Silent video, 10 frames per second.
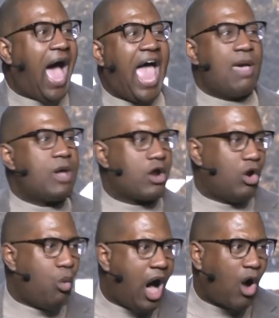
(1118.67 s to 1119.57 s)
I am here
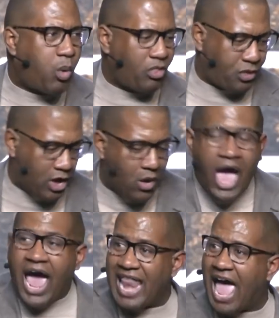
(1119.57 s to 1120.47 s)
to walk with you.
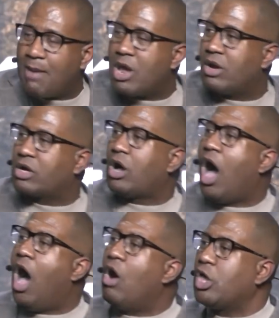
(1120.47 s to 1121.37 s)
And I am here to
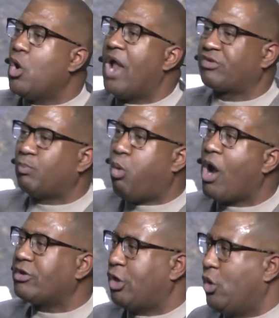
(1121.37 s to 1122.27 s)
call you and
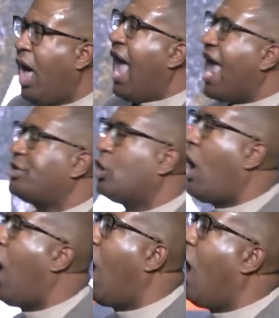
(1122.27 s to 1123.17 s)
support you into
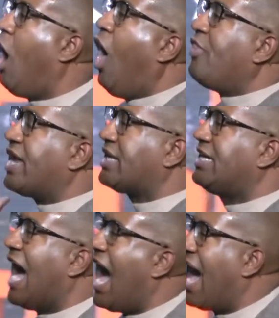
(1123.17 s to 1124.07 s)
all
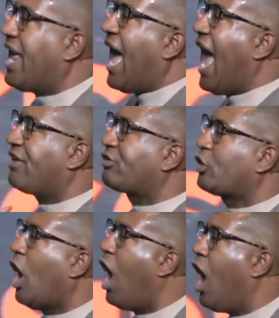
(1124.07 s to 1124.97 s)
that God has
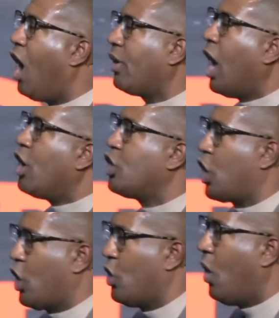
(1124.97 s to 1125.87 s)
called
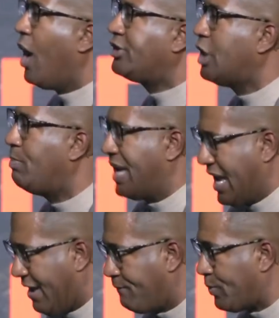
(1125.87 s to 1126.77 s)
you to
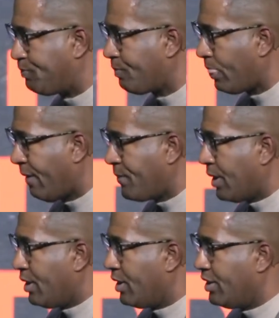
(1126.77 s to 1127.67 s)
be.
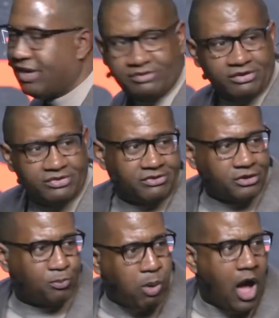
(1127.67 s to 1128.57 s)
This
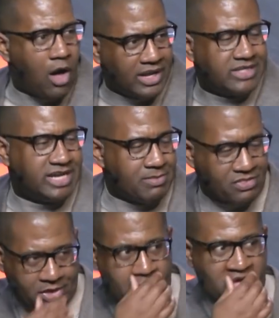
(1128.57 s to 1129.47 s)
is Paul and
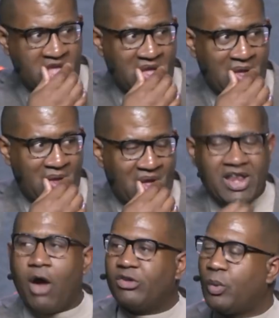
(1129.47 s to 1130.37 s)
Timothy.
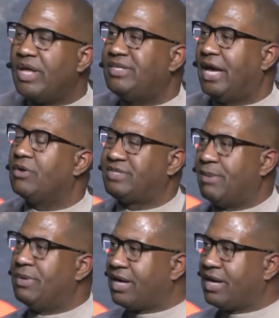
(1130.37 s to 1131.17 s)
And notice what he tells Tim.